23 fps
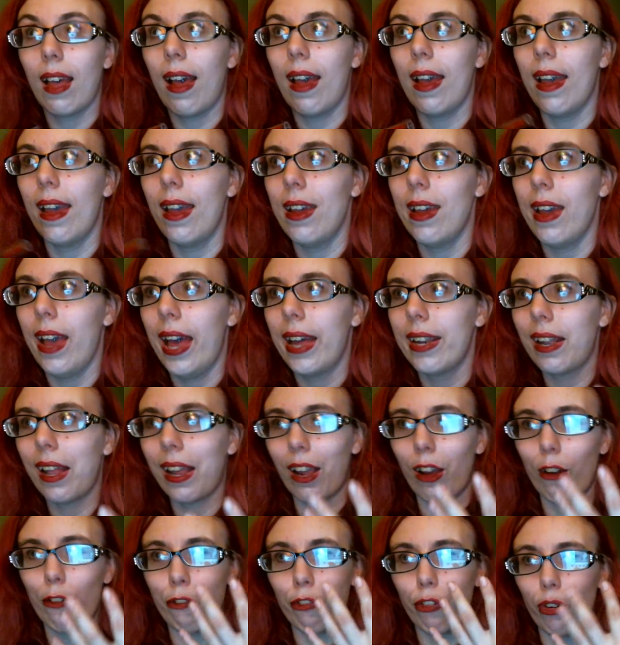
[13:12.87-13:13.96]
I had
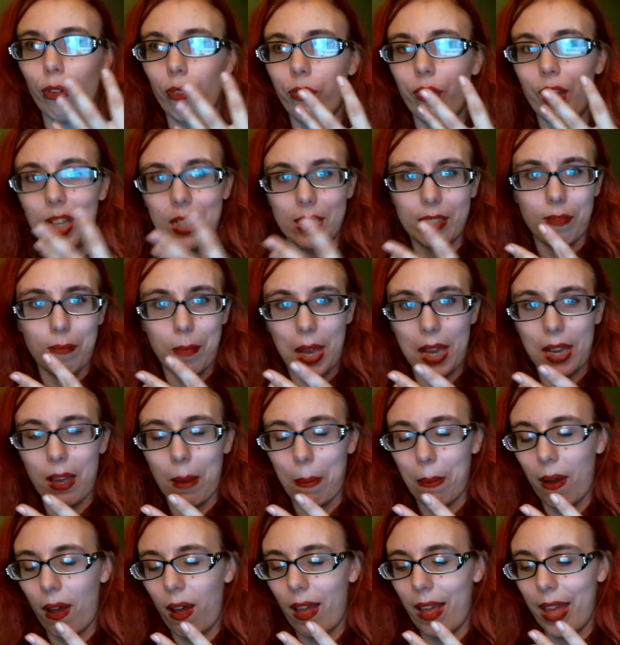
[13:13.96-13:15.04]
like a full face of
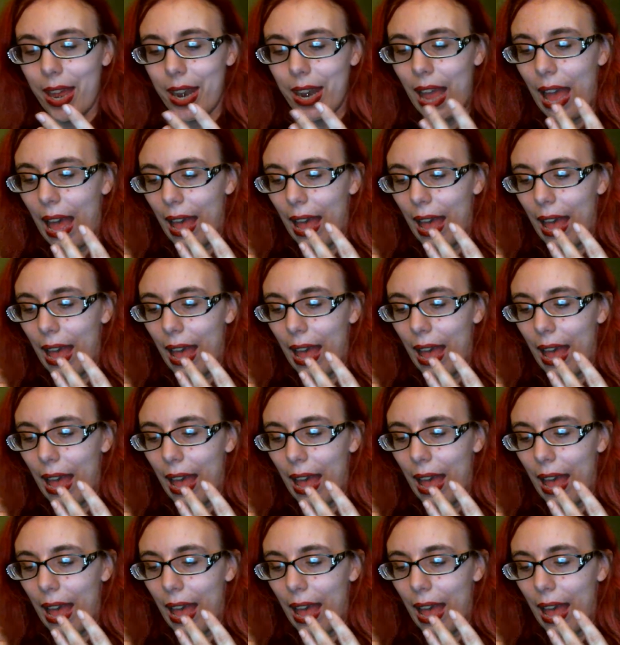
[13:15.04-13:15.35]
makeup on.